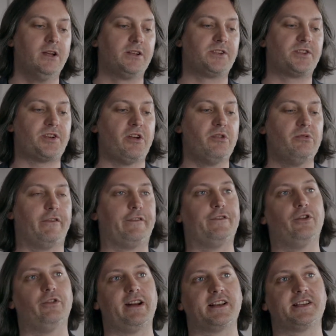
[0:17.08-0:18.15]
So,
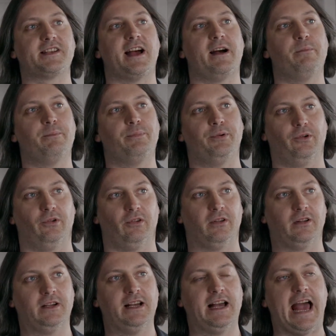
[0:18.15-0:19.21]
for example,
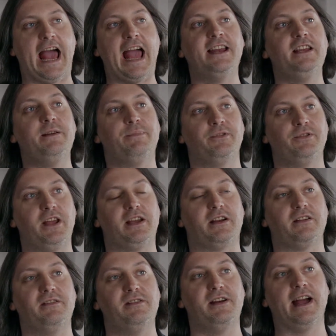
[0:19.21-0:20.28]
anybody
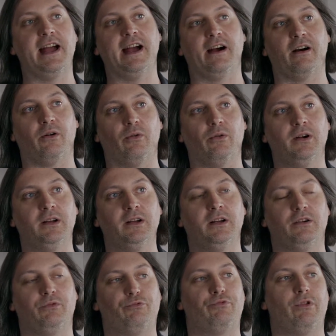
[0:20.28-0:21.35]
can now
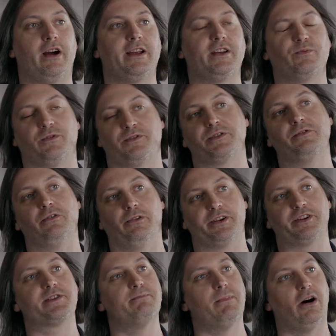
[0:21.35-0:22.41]
write what's called a
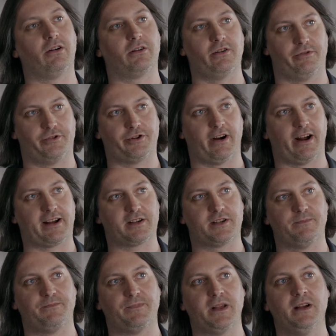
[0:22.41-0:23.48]
smart
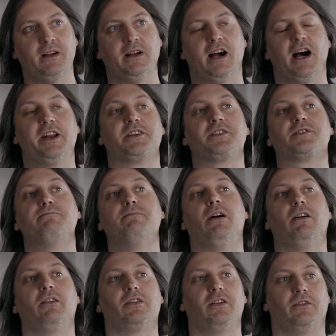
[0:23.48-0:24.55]
contract. And a
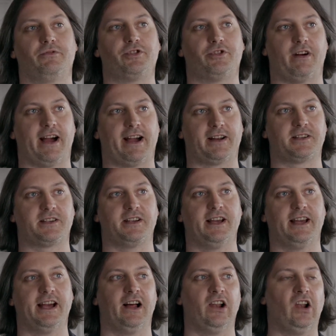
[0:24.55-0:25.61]
smart contract
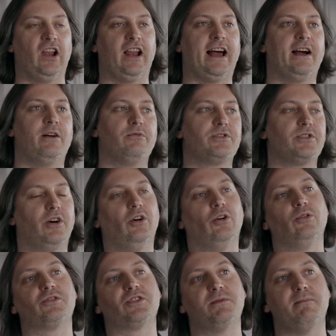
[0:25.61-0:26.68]
allows
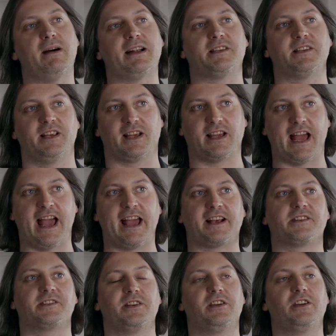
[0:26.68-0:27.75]
automatic
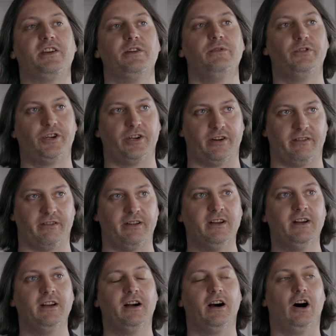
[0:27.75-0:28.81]
execution
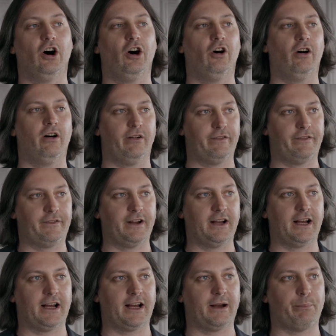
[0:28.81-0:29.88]
of
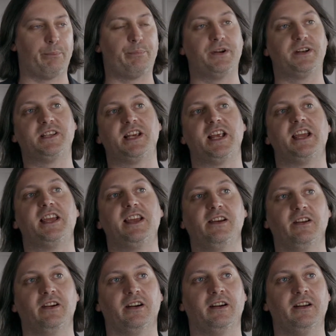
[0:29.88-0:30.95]

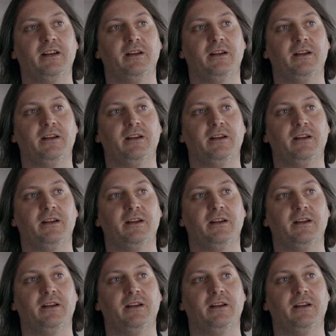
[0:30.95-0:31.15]
particular